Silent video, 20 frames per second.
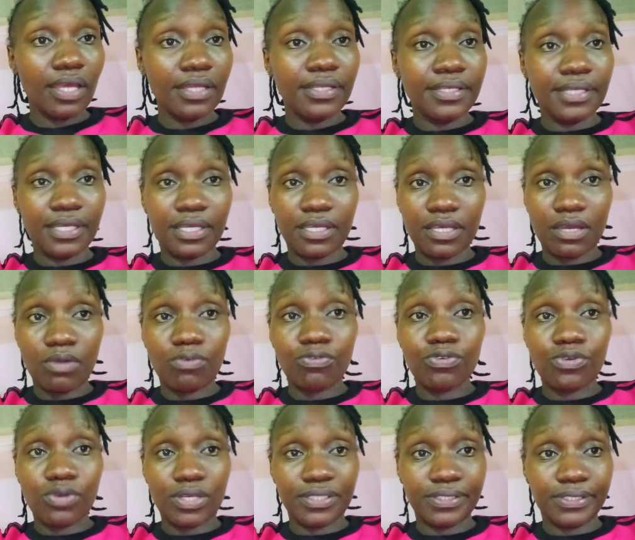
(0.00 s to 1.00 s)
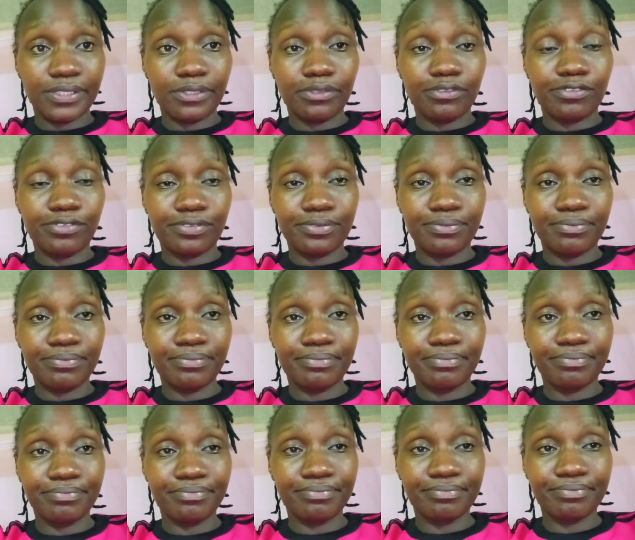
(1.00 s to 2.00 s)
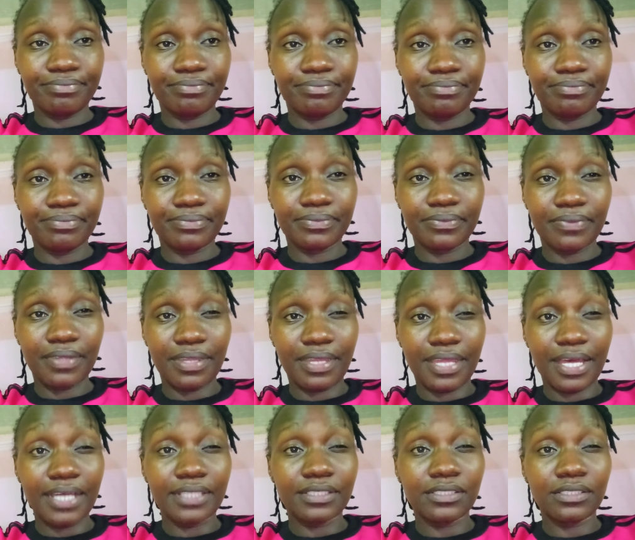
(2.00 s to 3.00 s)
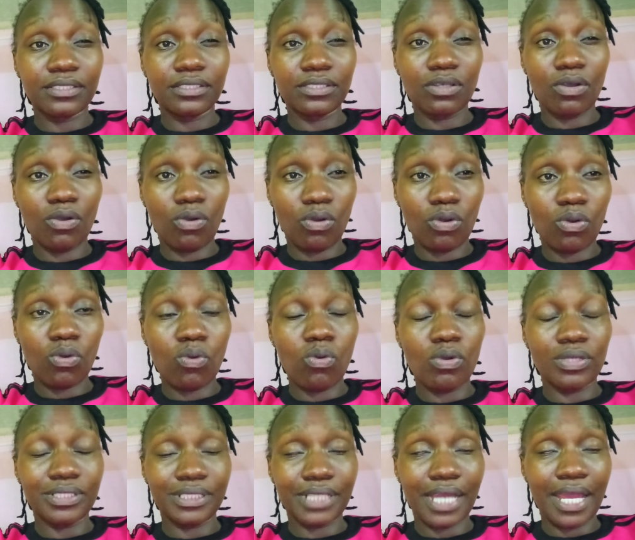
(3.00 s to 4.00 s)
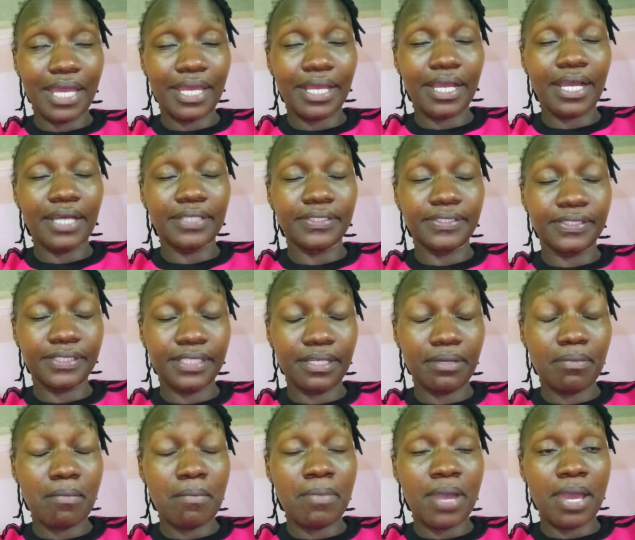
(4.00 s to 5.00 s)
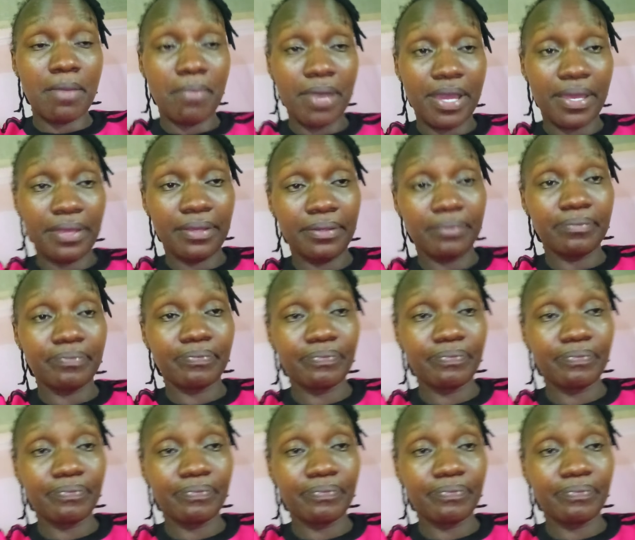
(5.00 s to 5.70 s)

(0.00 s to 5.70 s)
Take care of yourself. That's all what I can say. Bye-bye.